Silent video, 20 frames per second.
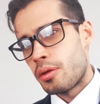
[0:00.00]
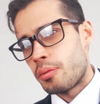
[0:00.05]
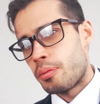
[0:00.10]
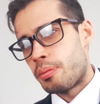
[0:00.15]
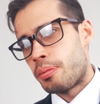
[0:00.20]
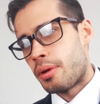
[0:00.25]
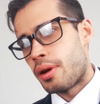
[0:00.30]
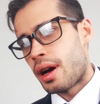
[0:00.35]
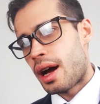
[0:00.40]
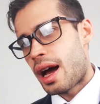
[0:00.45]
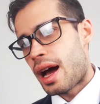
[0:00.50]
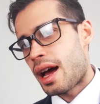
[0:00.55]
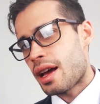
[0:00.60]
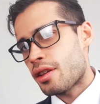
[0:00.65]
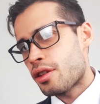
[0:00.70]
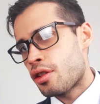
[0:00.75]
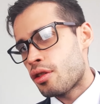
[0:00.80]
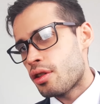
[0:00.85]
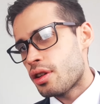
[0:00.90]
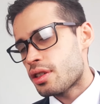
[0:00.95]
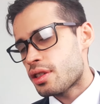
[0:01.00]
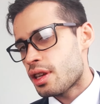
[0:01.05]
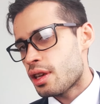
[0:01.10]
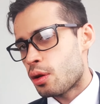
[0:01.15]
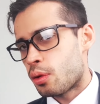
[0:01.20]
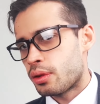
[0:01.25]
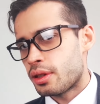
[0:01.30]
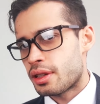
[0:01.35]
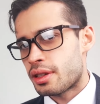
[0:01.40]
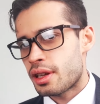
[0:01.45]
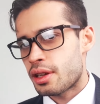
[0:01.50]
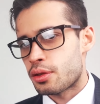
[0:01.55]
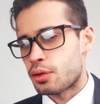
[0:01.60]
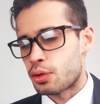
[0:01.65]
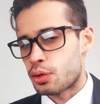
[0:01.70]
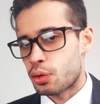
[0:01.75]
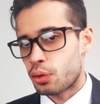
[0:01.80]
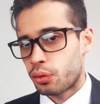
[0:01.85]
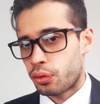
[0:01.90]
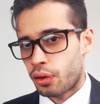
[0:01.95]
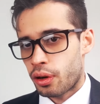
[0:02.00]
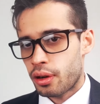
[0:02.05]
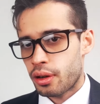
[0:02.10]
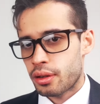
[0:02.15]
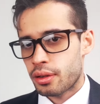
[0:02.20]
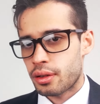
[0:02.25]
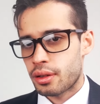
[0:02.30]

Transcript: But accuracy only takes you so far.